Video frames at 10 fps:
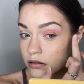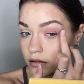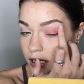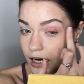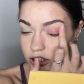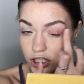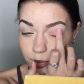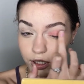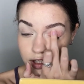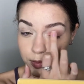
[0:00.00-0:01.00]
It actually
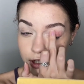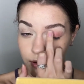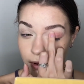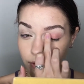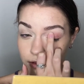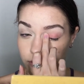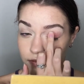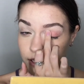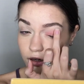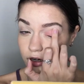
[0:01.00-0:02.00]
blends pretty well with your
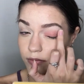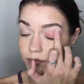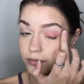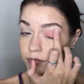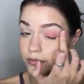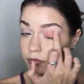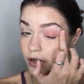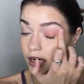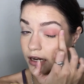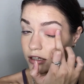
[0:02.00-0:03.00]
finger,
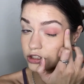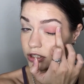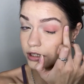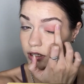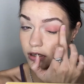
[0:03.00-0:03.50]
actually.